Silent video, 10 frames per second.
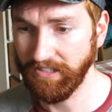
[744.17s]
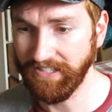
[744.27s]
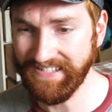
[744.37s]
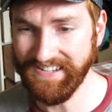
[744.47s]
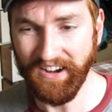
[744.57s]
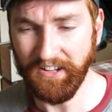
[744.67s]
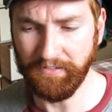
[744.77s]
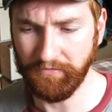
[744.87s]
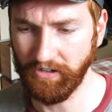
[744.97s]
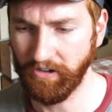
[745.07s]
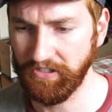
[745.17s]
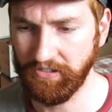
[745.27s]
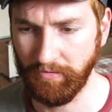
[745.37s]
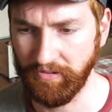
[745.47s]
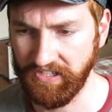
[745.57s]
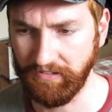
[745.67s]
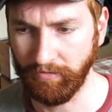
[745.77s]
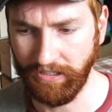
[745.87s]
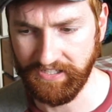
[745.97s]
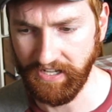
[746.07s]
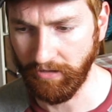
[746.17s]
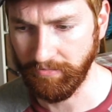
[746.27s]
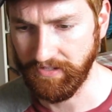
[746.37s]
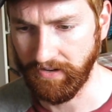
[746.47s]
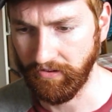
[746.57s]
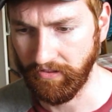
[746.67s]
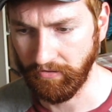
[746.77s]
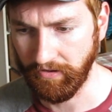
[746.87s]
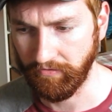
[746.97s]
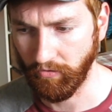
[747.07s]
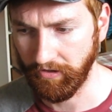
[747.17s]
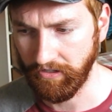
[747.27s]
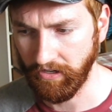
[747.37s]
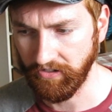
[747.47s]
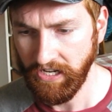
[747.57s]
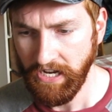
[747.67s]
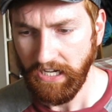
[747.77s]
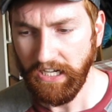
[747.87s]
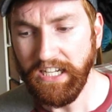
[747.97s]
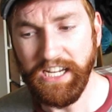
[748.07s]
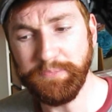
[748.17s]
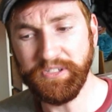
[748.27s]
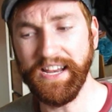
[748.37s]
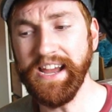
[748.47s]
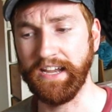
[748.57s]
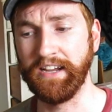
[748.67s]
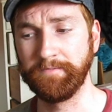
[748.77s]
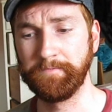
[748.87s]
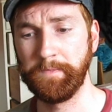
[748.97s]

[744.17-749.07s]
It's not enough for artists to release albums every 3 to 4 years. He keeps saying